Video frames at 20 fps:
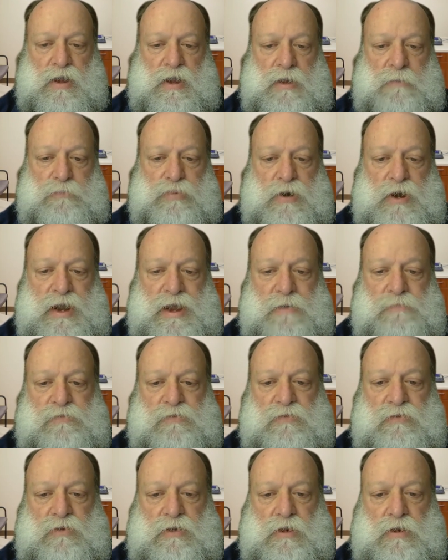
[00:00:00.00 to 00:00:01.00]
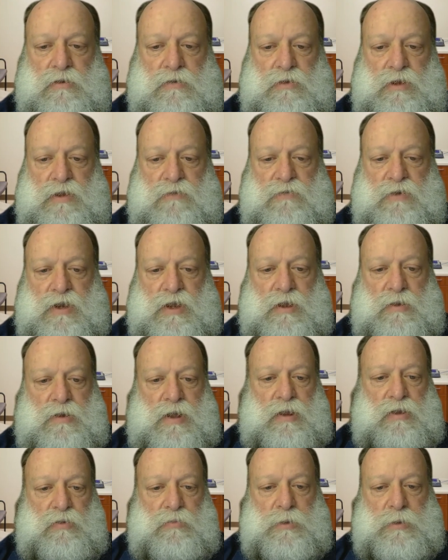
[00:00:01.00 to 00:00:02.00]
and perhaps, even get
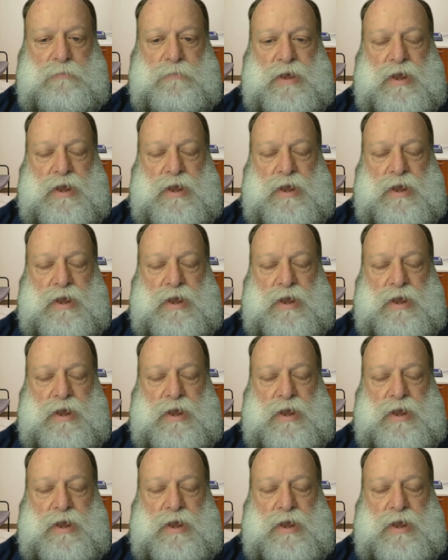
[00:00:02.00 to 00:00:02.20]
a little bit